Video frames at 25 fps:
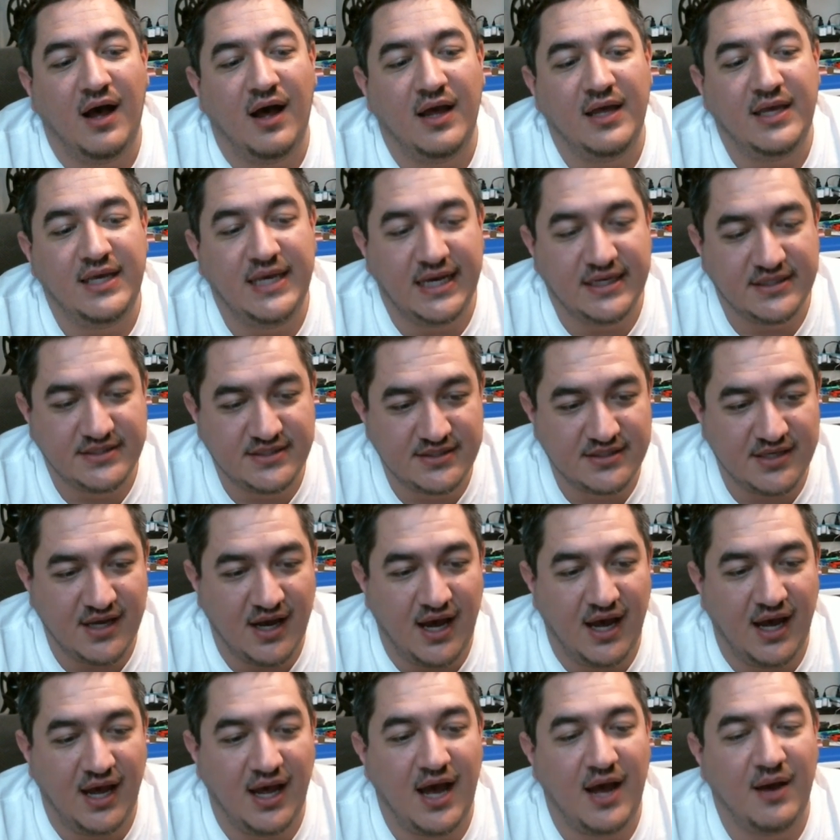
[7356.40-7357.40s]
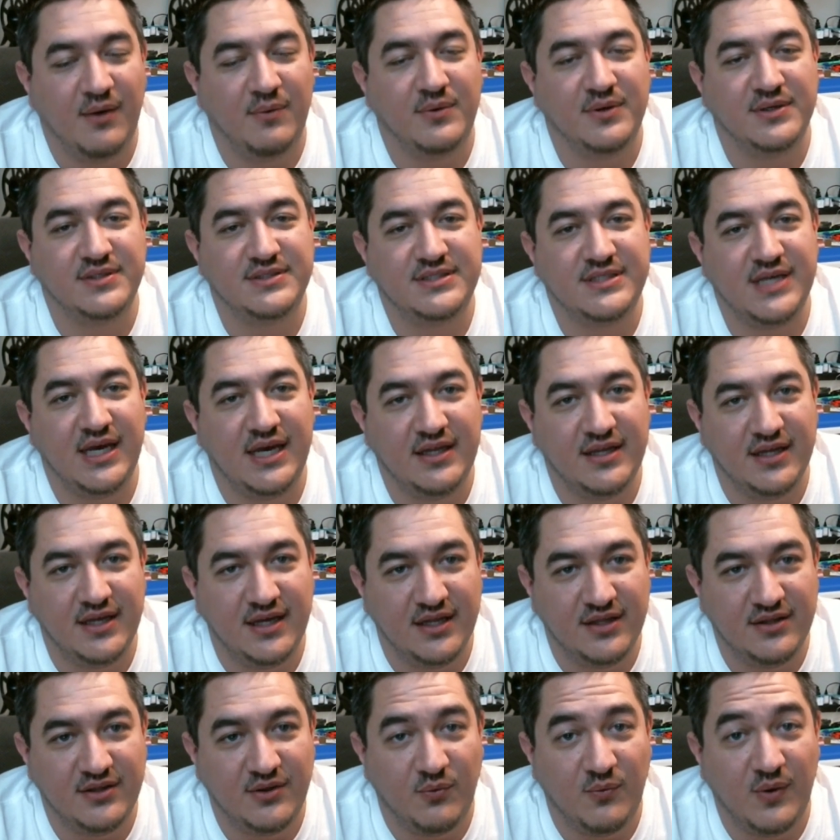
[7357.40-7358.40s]
yes, Scott, I would say
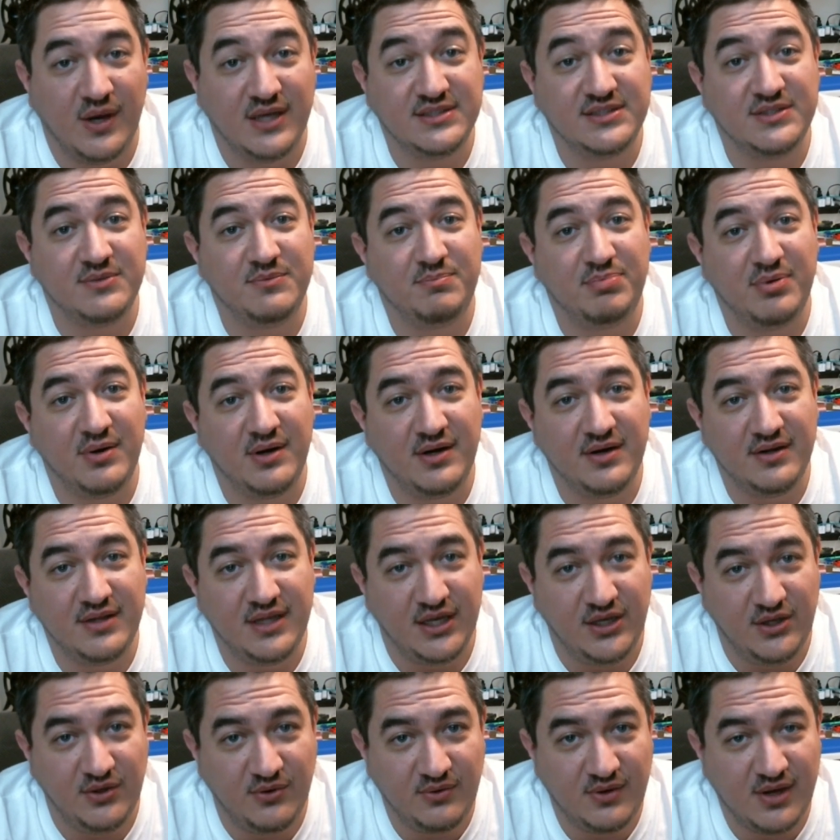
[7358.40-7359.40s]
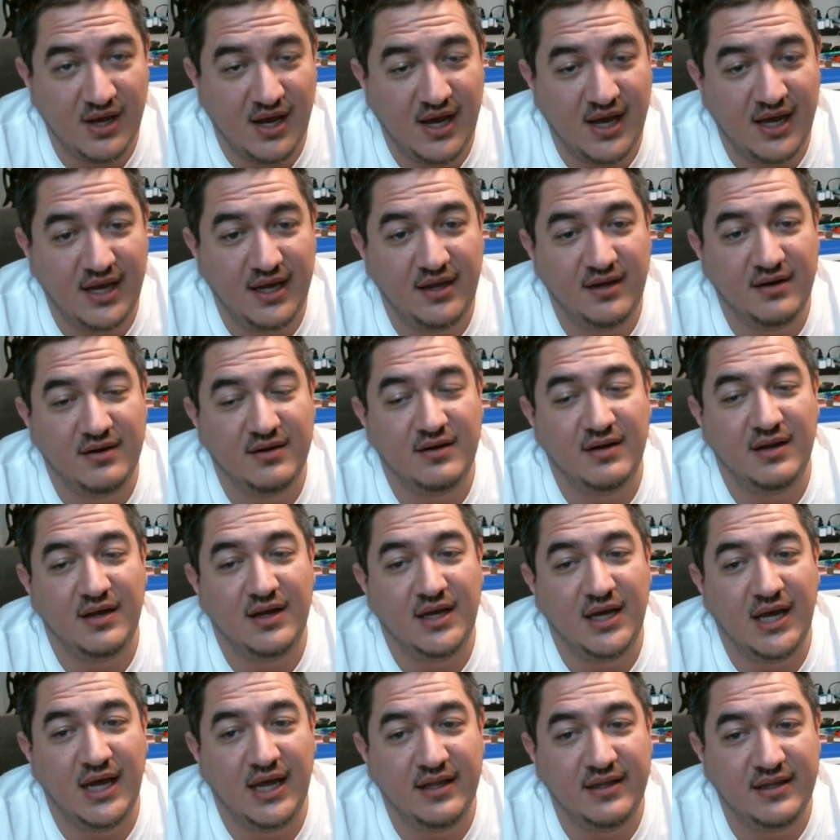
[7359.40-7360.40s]
that the resin printer that you got,
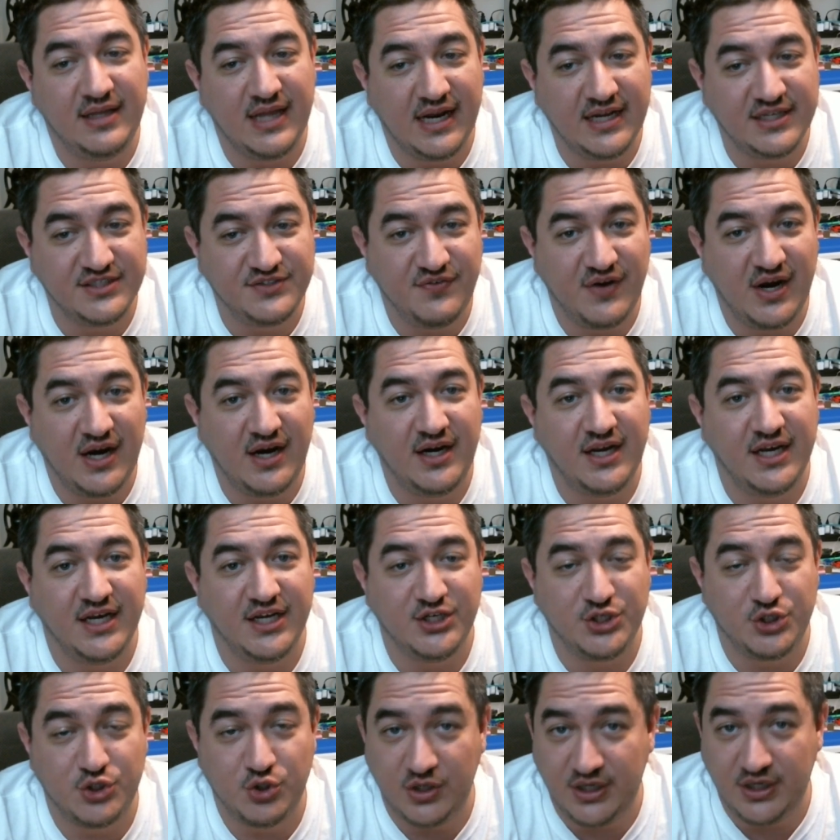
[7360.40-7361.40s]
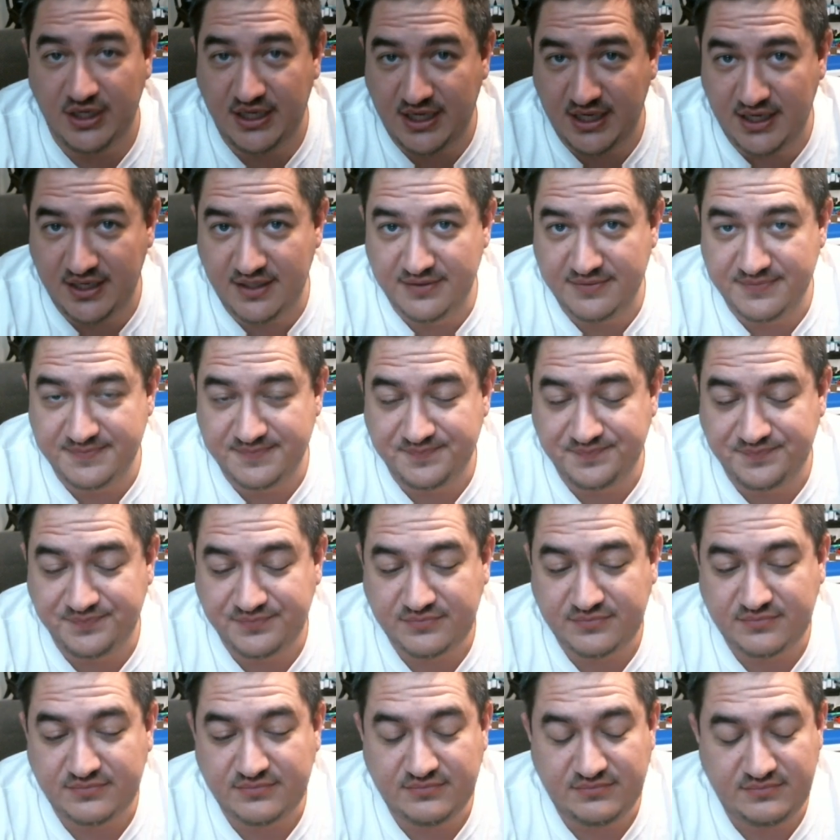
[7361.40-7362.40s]
that is very intriguing.
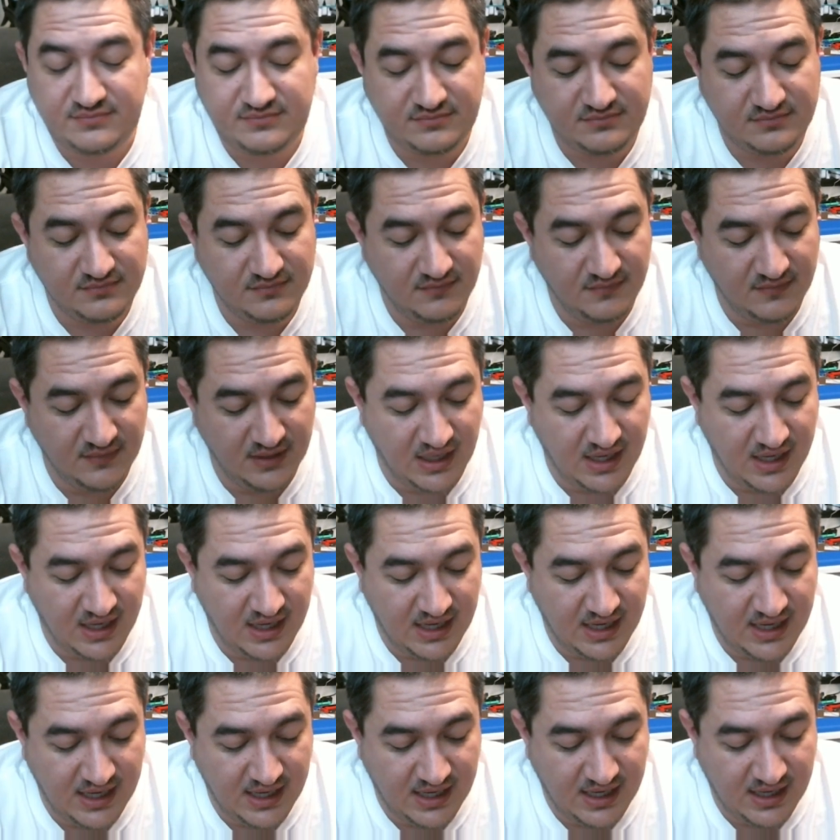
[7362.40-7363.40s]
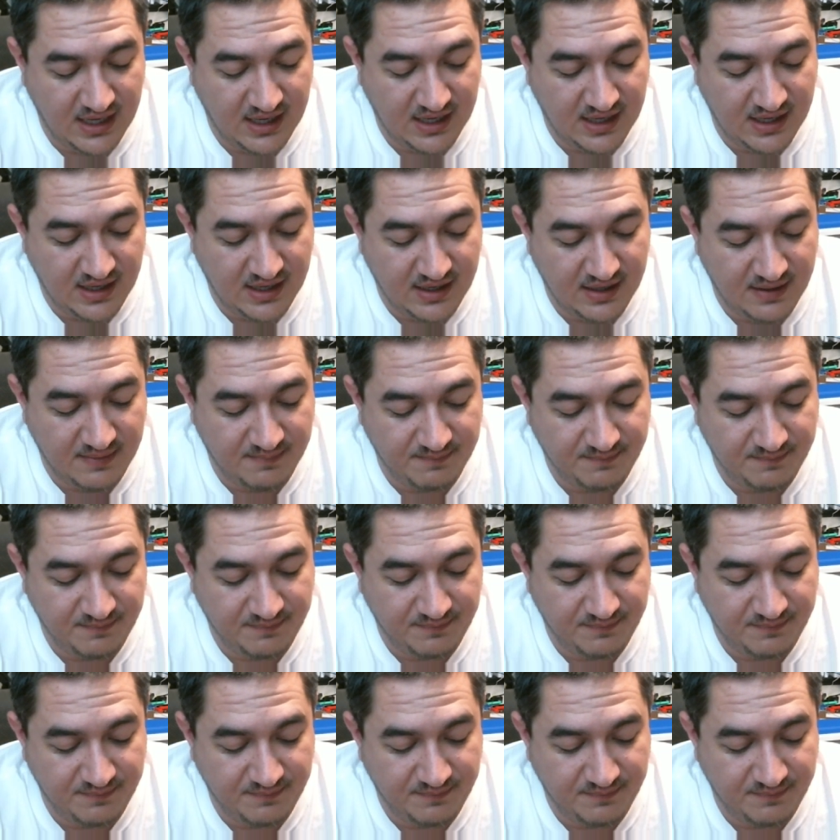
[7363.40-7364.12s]
And